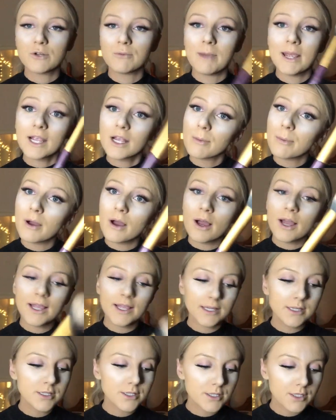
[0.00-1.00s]
makeup
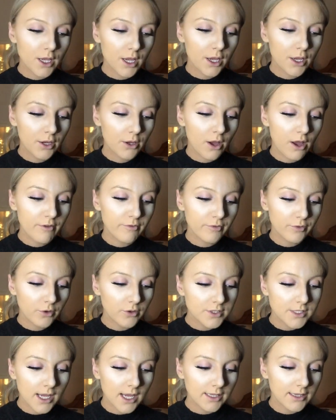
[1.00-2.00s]
artist, so I forgot
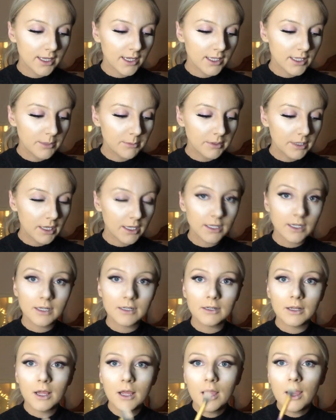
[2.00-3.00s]
to add that in the
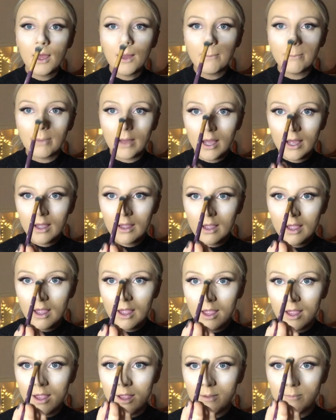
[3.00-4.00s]
beginning, but
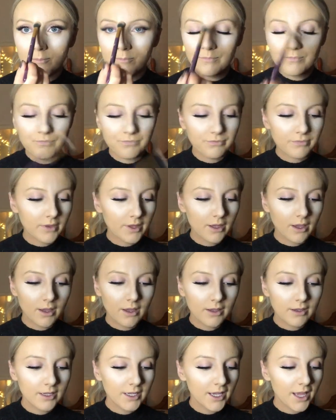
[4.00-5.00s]

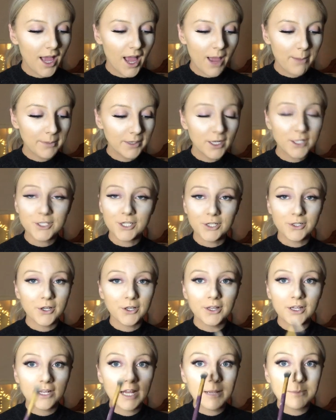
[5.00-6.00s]
I mean, I don't know
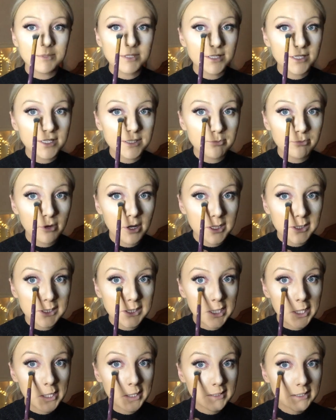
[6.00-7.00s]
the names of these
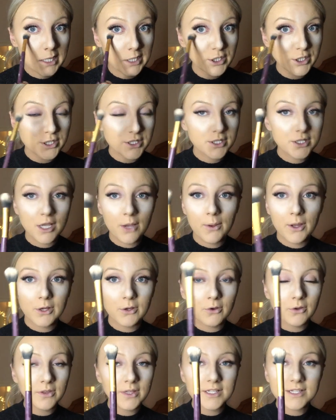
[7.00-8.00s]
brushes. I just know I
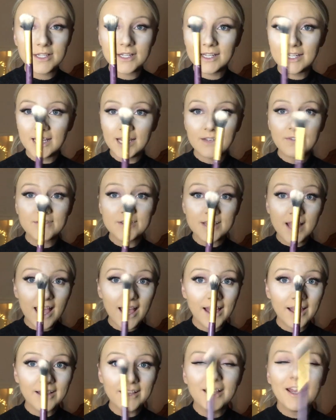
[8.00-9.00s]
got this in a gift
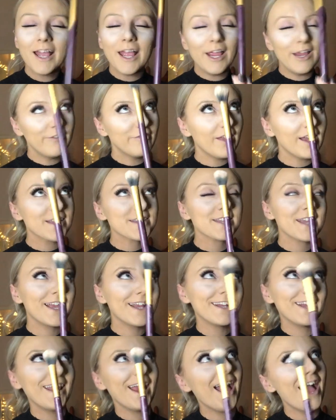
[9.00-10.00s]
set. If that's
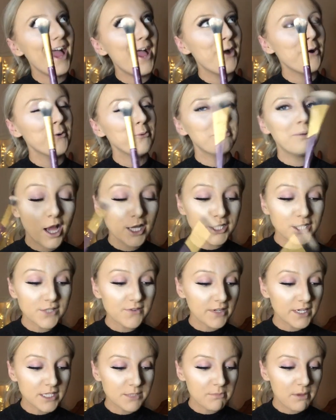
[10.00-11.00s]
any help, I just
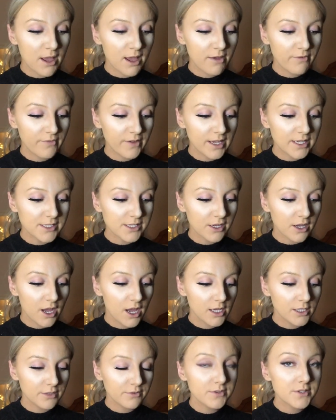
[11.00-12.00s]
think it's perfect to
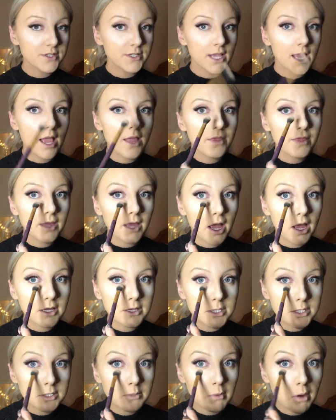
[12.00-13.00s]
kind of set the
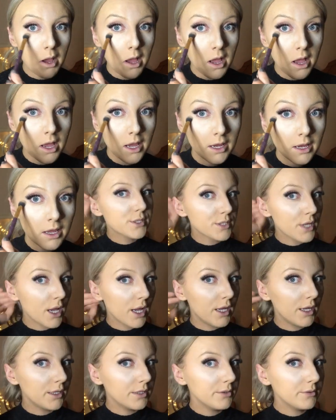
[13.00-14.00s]
under eye.
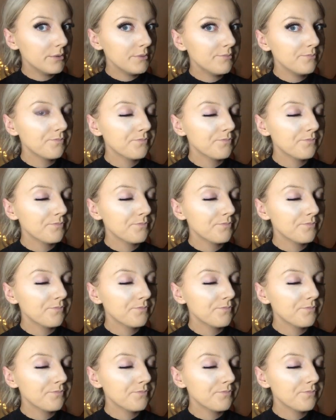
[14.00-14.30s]
So